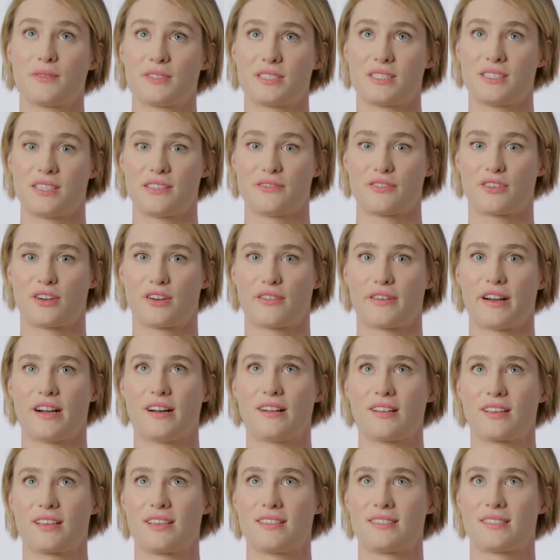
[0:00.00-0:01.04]
Steve
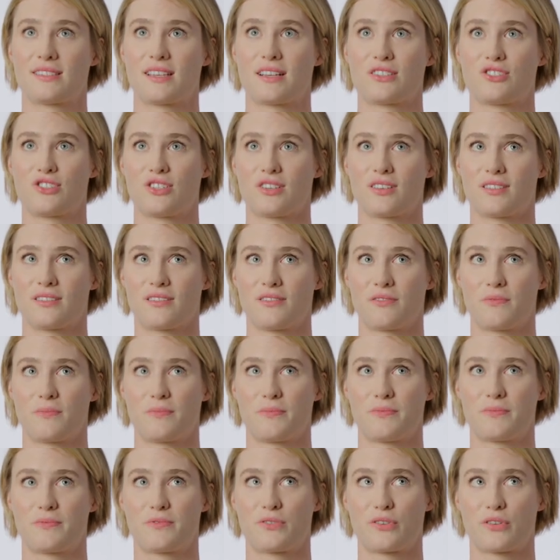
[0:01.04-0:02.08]
Carell, he's such a
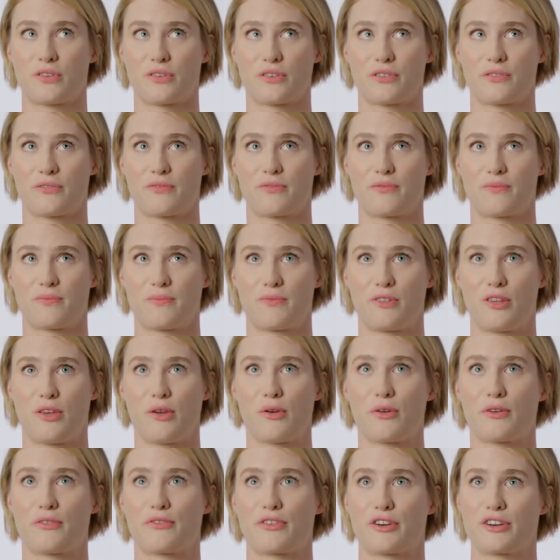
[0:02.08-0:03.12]
sort of
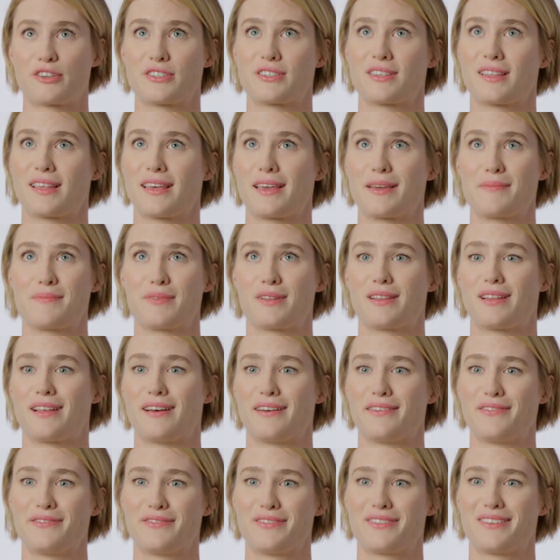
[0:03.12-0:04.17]
universally
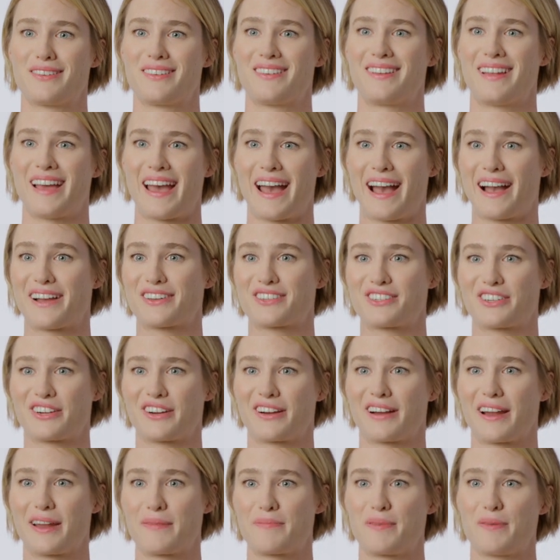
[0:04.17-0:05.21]
beloved
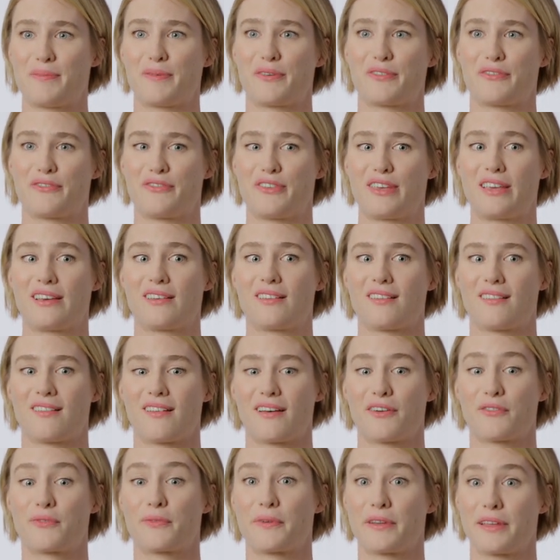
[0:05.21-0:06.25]
actor, and people feel
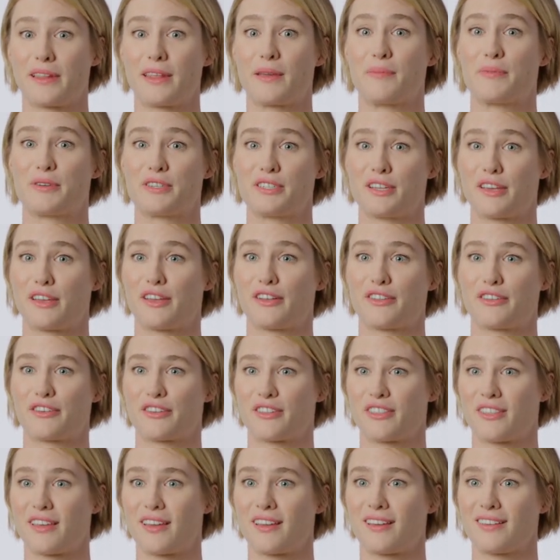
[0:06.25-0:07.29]
a really particular
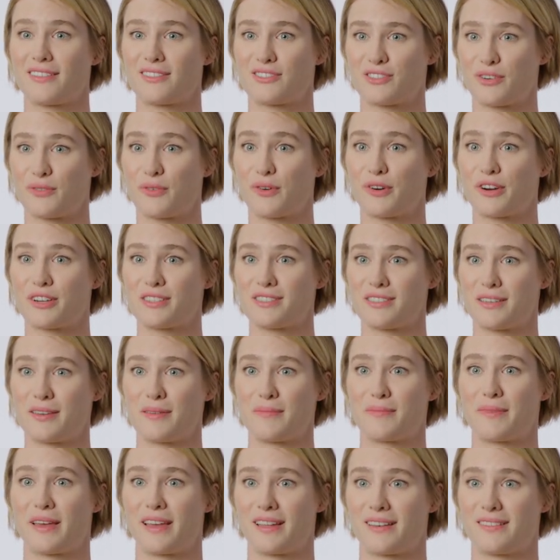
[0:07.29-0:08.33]
thing towards
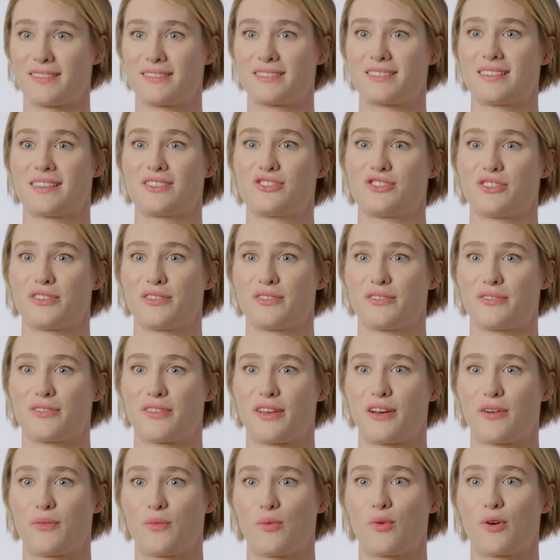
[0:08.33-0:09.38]
him and such a,
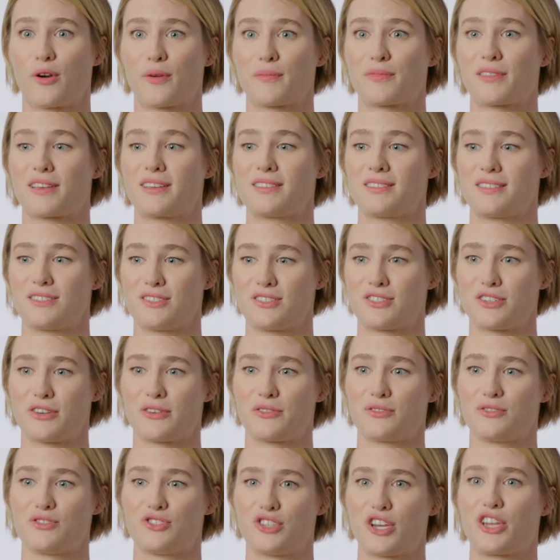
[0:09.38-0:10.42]
a warmth because he's
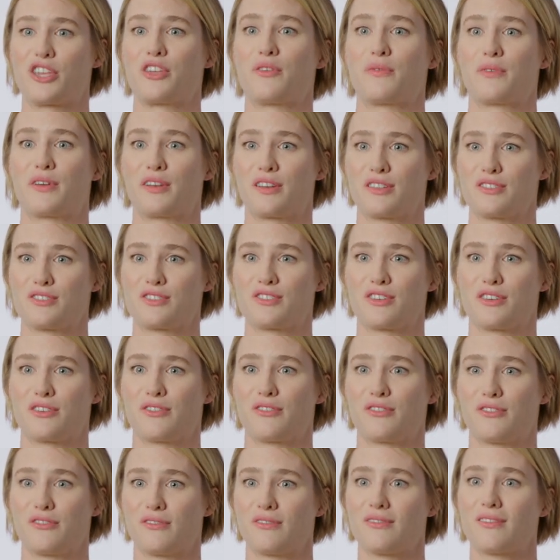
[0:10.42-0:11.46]
so genuine and
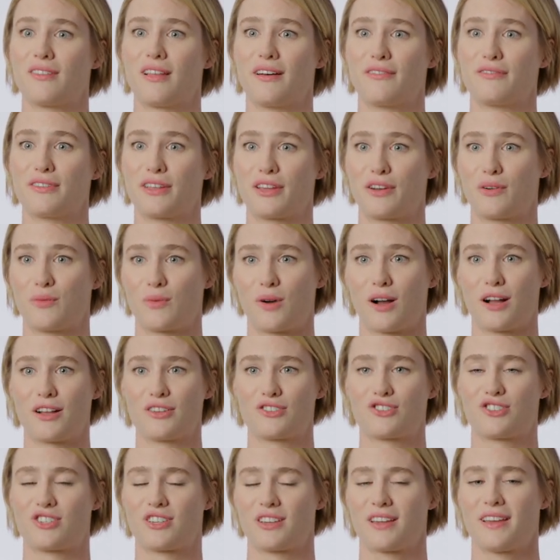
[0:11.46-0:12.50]
so lovely to
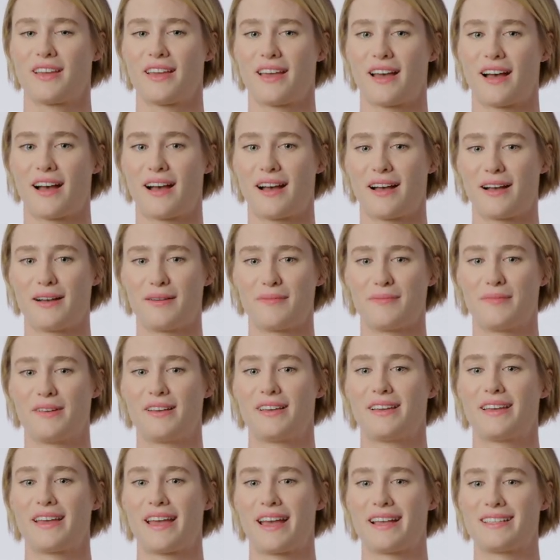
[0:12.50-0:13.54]
watch. Um,
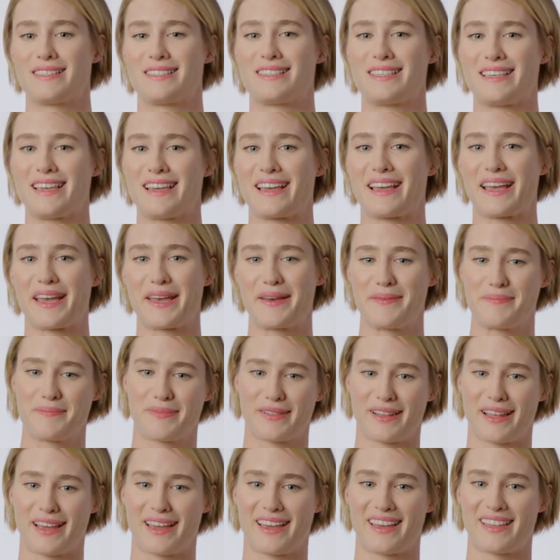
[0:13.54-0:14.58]
and seeing him
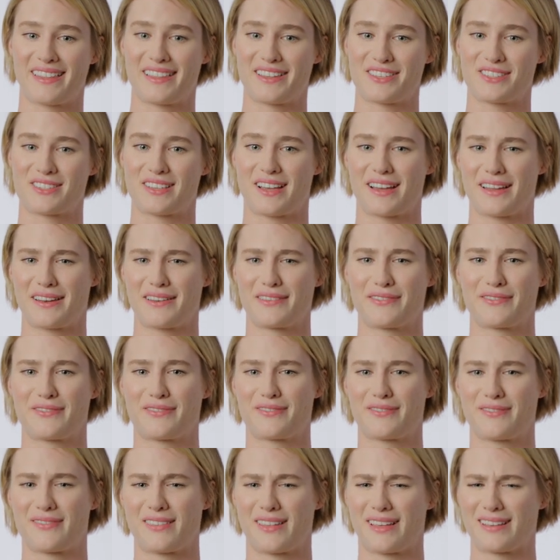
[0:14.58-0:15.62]
play this kind of
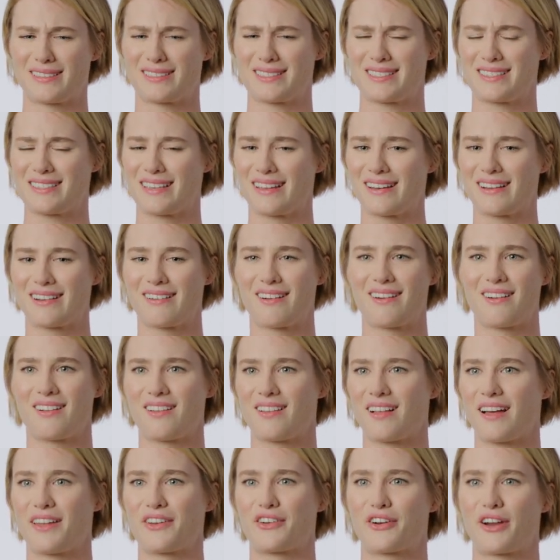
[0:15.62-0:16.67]
like
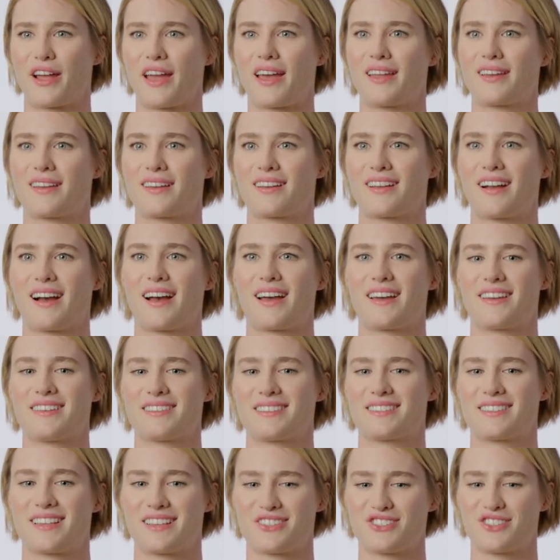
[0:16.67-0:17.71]
cynical, underhanded guy
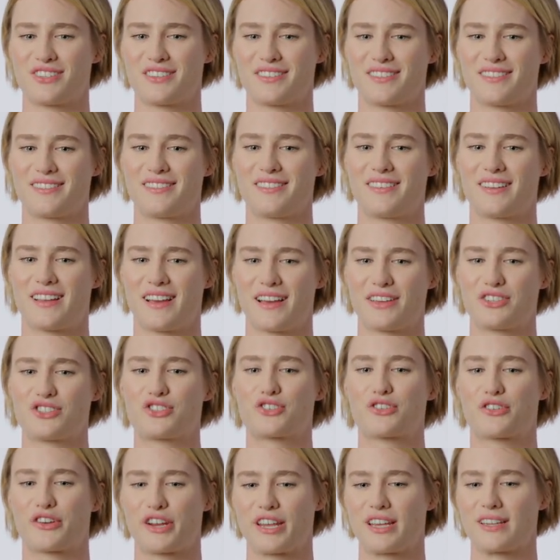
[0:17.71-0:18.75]
is such a a
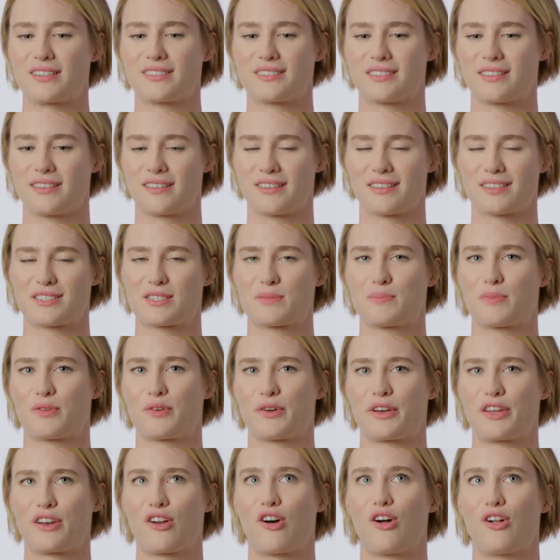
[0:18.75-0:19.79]
treat to
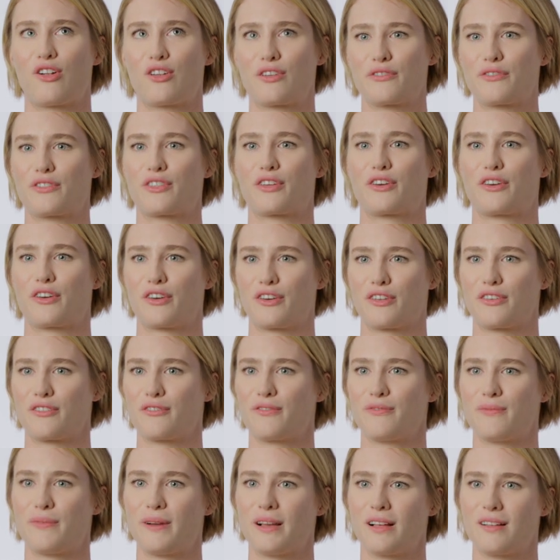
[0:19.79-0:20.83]
exploit all of the
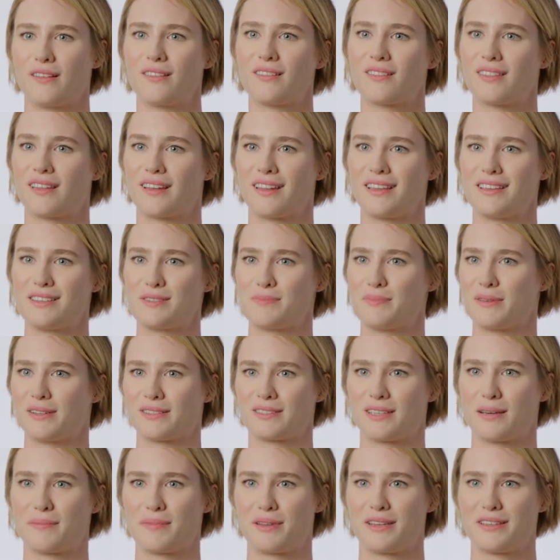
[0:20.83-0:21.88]
goodwill that he's
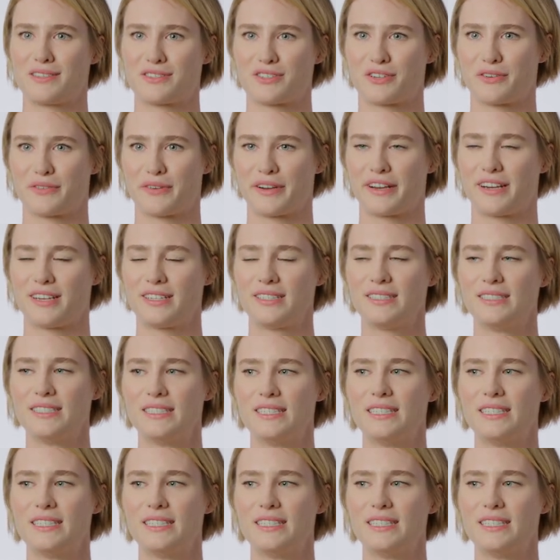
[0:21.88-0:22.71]
built up in his career.